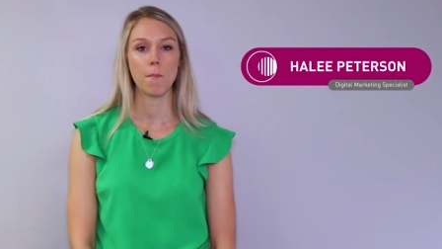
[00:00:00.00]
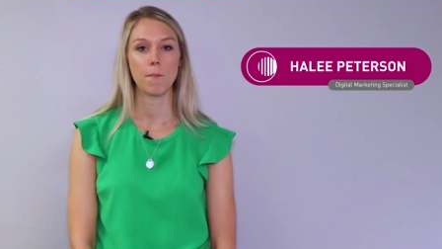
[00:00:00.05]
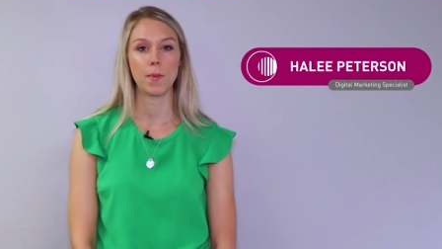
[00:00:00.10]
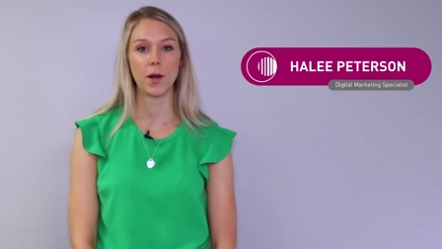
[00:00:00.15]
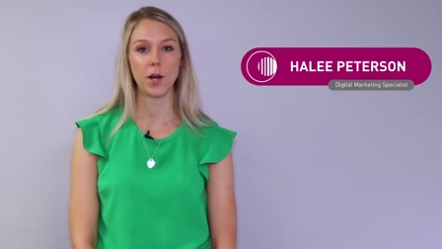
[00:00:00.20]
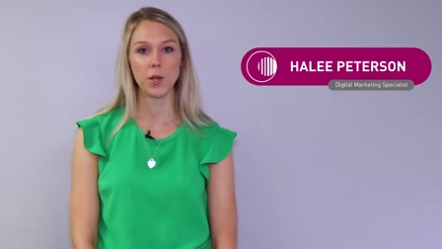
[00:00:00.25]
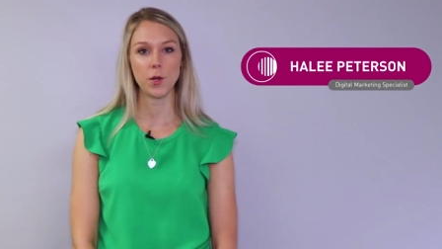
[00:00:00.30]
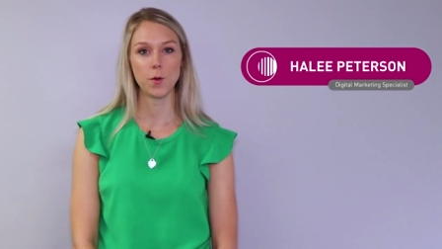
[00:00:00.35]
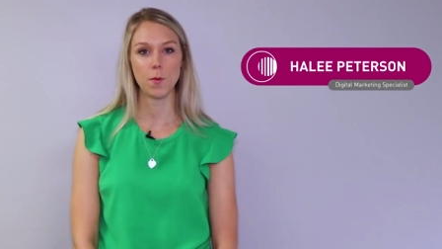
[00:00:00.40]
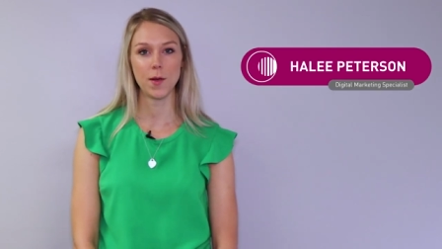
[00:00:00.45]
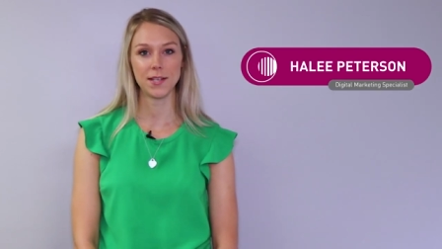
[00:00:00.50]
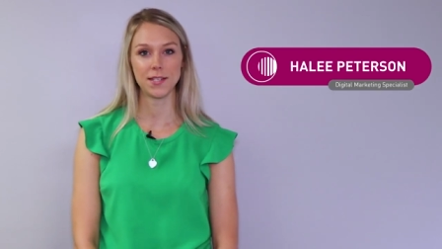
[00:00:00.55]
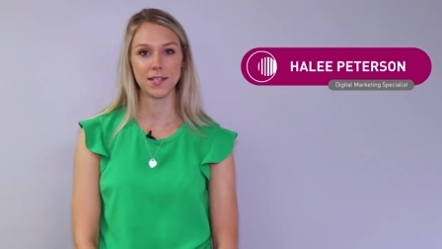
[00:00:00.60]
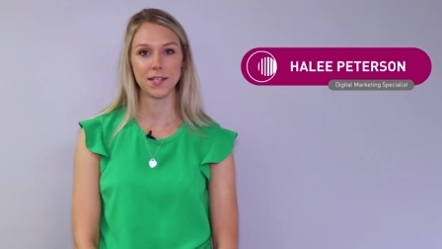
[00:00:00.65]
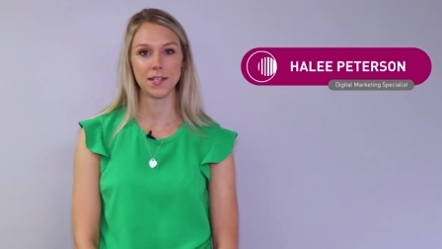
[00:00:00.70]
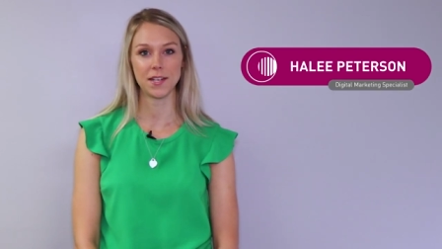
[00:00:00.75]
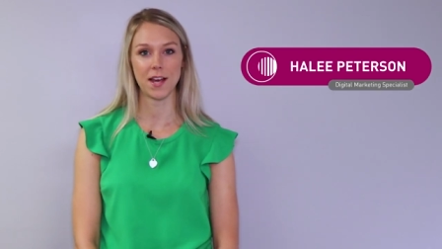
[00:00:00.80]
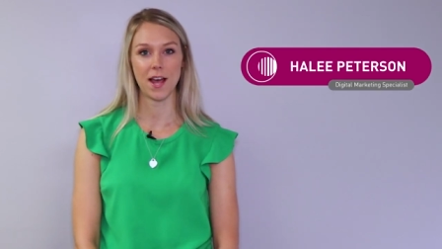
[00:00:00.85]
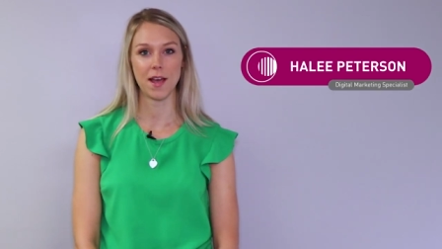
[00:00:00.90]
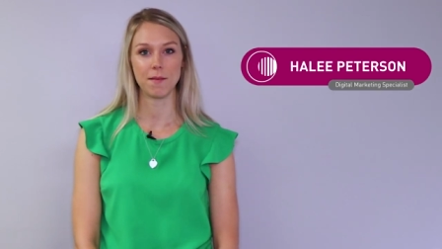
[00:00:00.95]
But are you
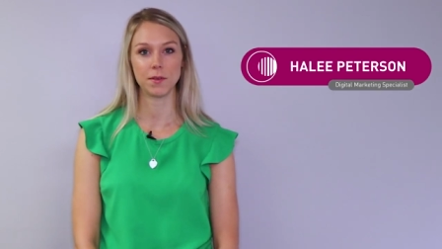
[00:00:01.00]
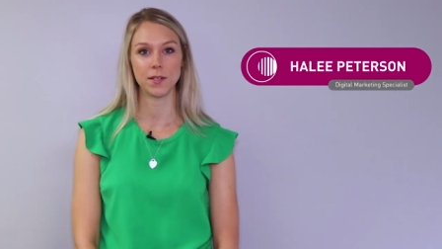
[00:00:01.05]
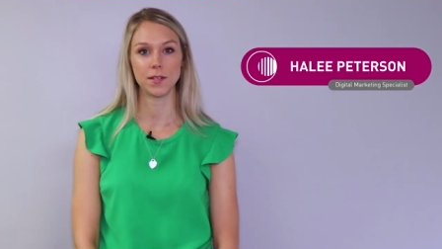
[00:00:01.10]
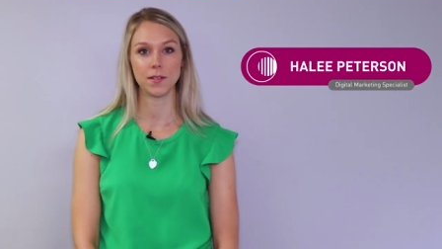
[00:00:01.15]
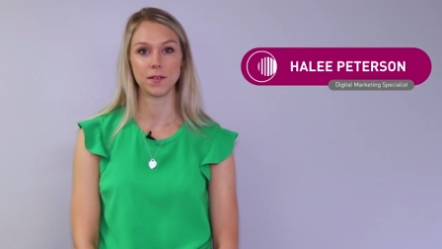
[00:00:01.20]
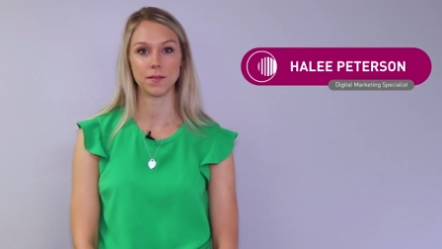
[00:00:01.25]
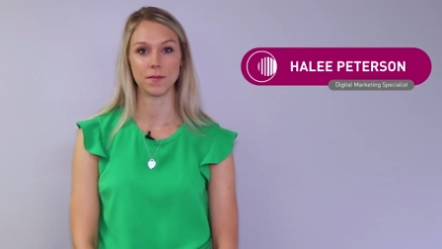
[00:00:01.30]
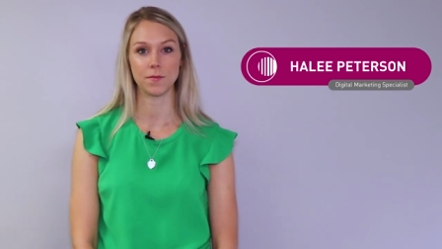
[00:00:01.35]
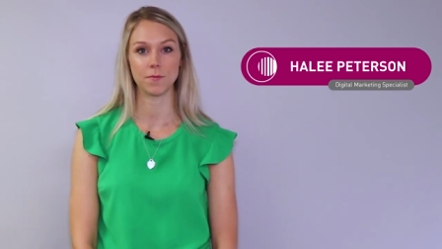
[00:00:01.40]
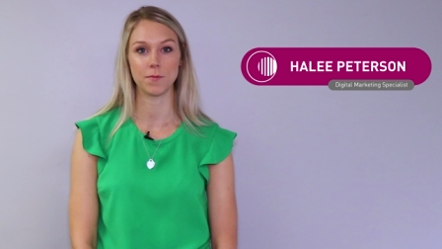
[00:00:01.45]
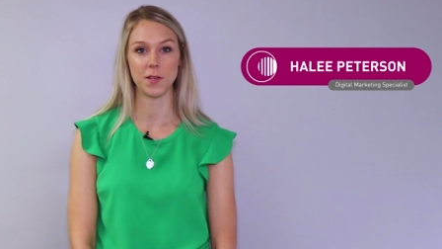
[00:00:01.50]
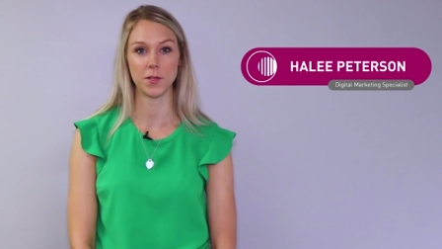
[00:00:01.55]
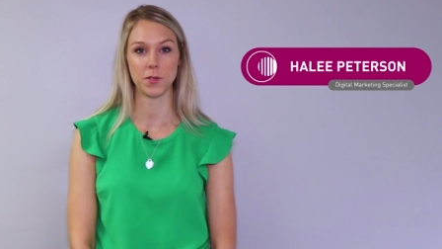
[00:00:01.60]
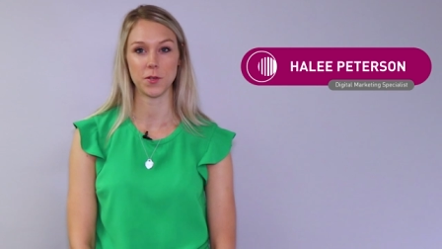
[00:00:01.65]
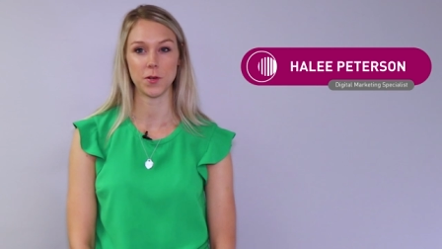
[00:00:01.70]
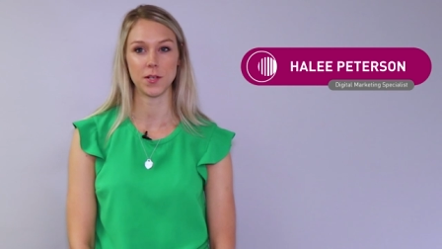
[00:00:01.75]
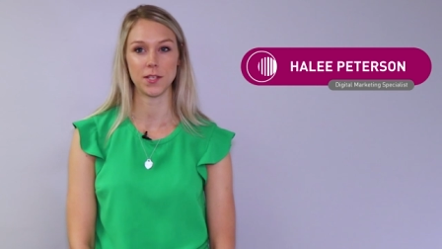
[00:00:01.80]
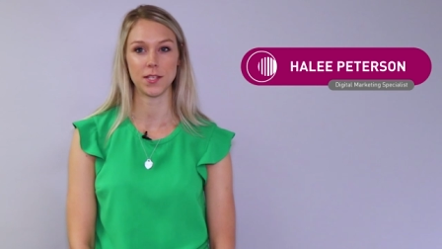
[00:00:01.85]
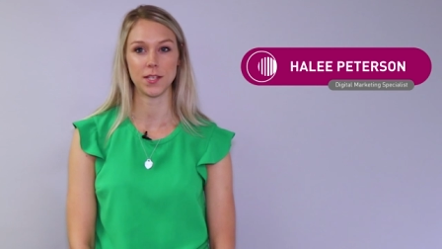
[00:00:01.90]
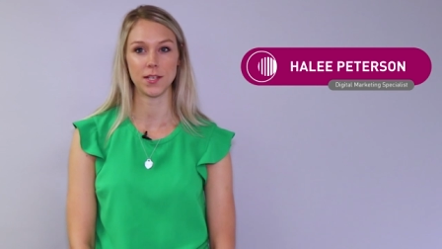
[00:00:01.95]
wasting time and
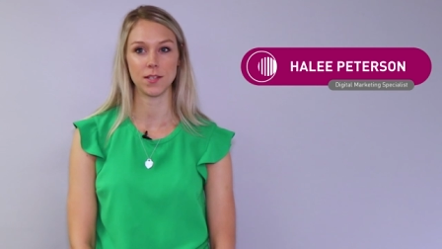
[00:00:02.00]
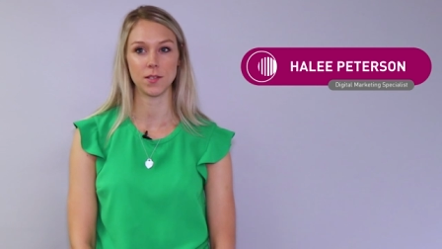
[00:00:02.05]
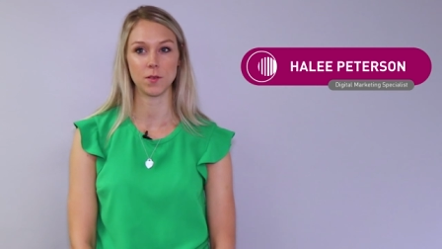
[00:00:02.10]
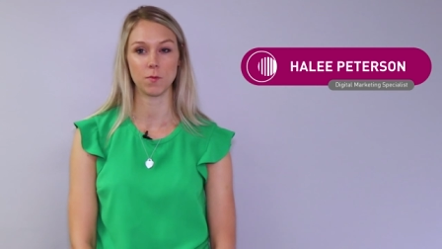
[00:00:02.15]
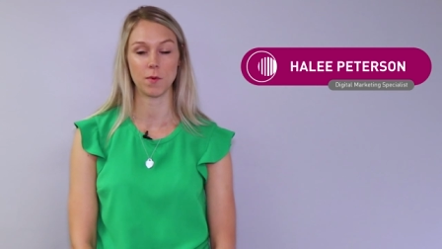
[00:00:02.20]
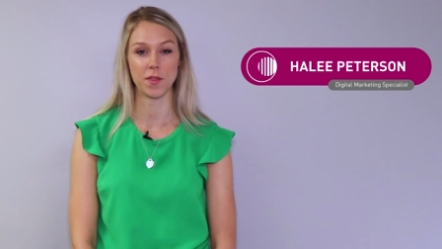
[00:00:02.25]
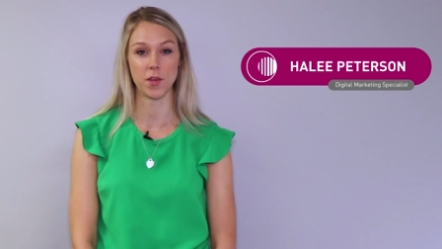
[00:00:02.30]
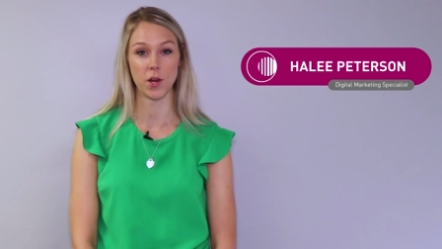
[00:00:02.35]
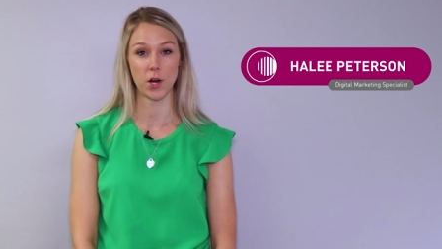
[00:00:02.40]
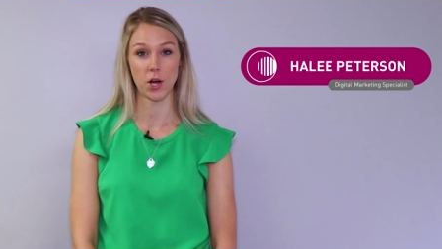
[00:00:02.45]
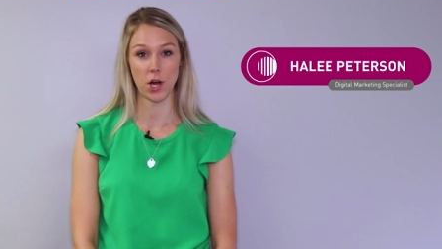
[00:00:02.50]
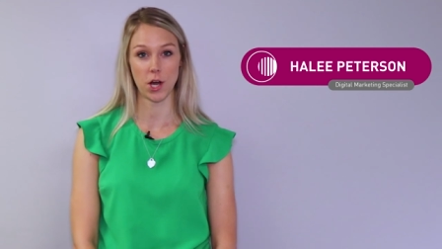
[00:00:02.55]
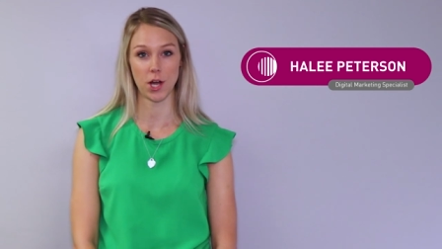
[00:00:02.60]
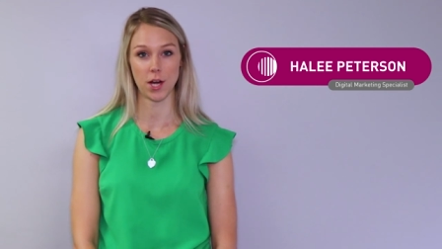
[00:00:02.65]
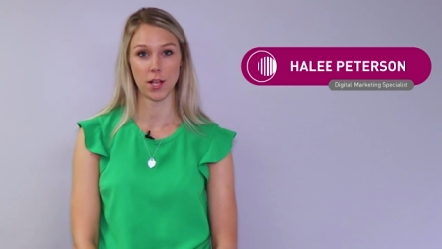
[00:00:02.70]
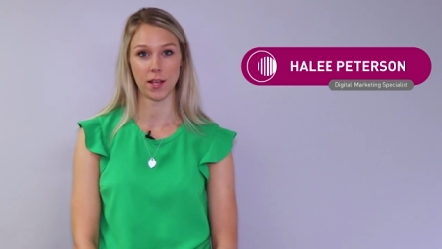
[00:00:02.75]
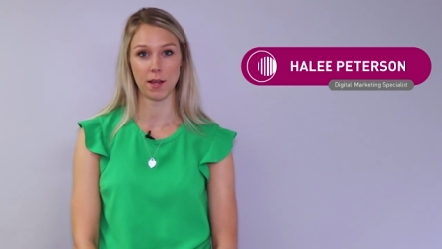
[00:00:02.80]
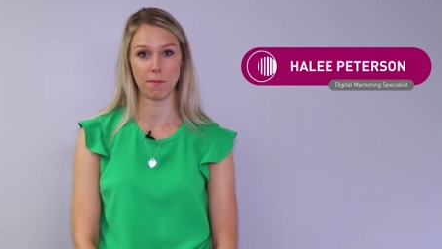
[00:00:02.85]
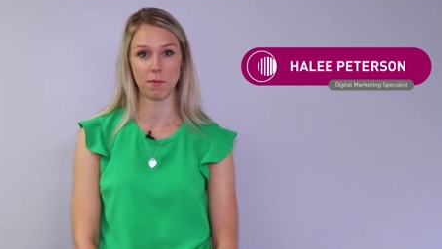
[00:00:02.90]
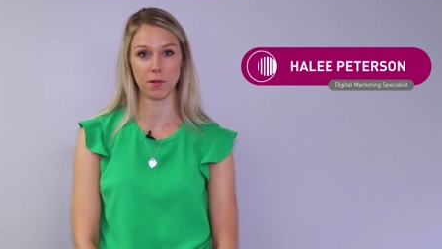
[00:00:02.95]
resources with your
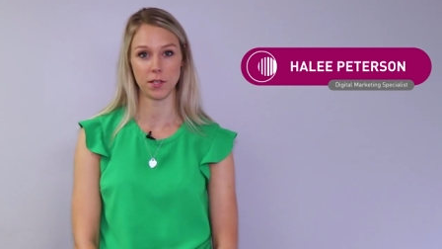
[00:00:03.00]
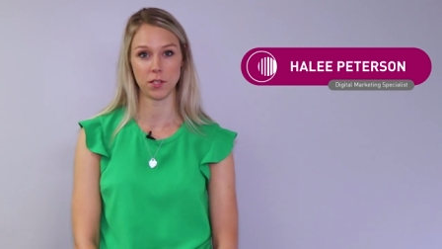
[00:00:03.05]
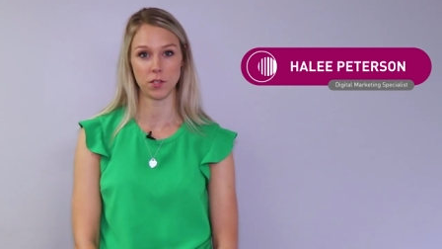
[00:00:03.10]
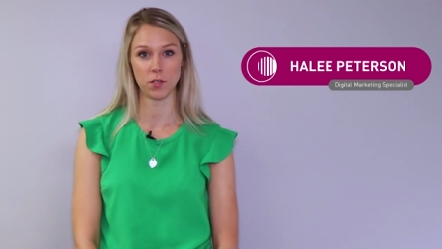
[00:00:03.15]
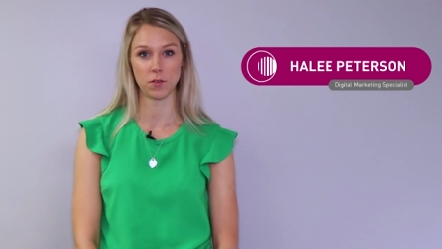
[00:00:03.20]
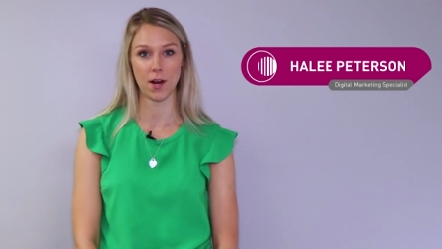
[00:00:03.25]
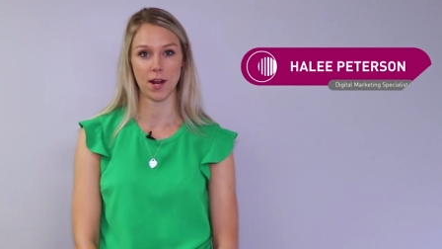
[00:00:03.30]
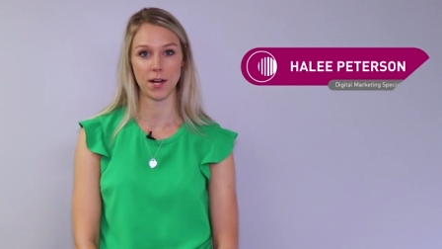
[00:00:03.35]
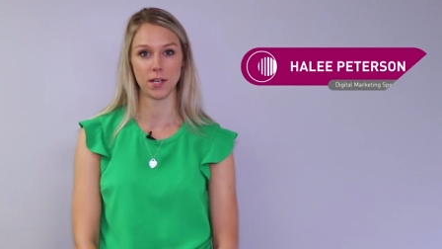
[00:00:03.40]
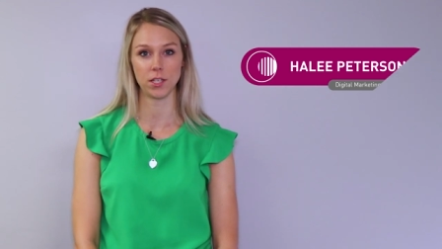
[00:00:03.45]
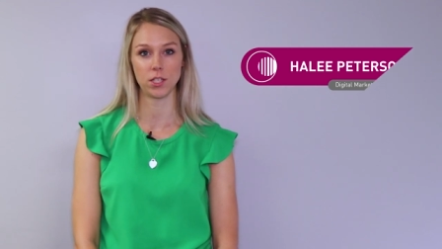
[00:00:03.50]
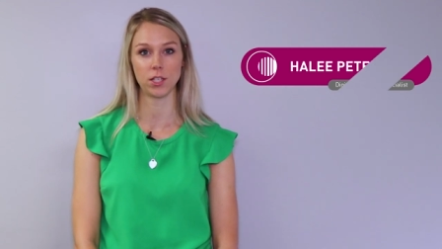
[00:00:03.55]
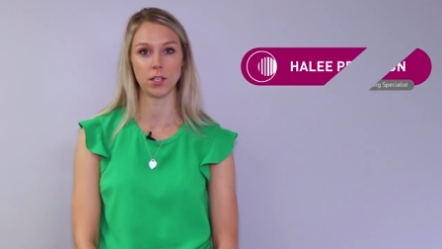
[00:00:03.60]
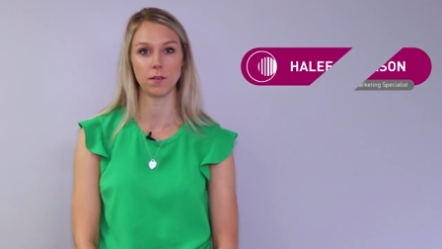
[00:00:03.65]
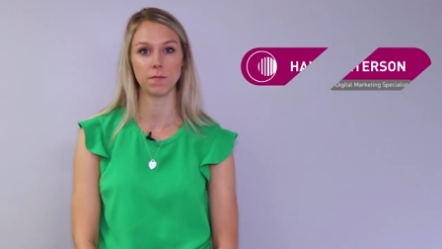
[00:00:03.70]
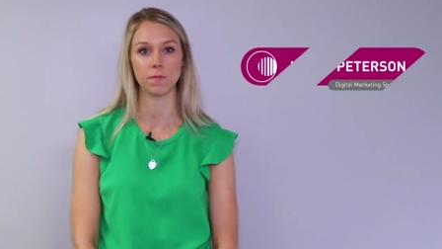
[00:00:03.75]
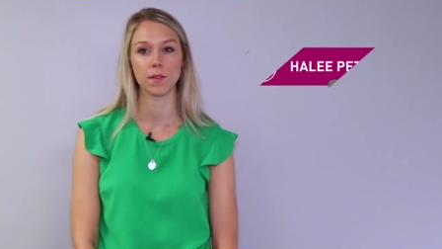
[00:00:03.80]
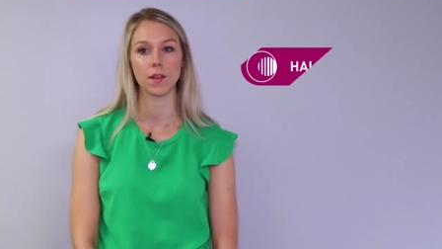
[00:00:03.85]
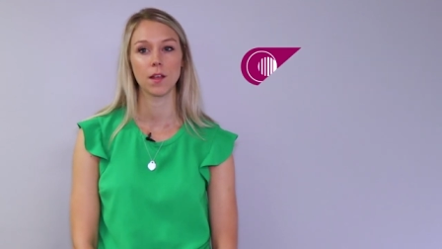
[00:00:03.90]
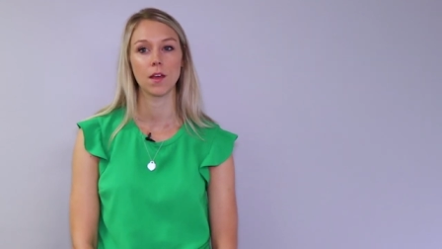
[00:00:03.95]
current labeling strategy?